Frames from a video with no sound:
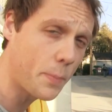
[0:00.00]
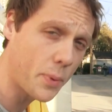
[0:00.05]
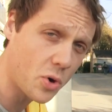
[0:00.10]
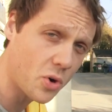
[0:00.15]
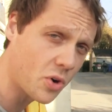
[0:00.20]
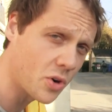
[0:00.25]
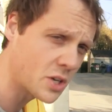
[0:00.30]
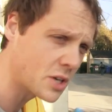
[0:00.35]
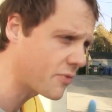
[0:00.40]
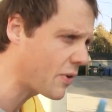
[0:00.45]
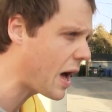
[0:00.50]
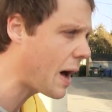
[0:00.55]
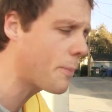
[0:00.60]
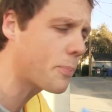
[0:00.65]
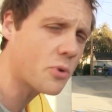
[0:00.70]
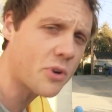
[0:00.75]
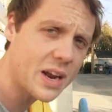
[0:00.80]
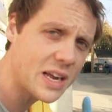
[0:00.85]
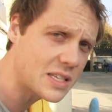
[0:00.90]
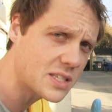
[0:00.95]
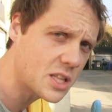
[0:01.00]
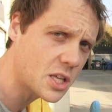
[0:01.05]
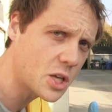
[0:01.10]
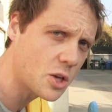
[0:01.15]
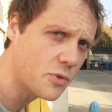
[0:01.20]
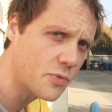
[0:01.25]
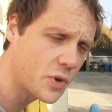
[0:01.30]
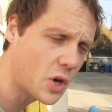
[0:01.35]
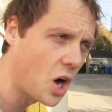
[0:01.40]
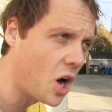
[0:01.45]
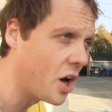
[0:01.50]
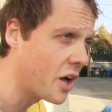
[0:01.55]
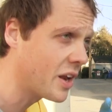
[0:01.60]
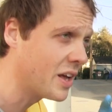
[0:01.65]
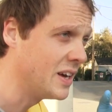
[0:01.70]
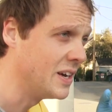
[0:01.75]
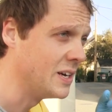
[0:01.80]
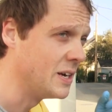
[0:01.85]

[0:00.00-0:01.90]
board, of upgrades that you've got.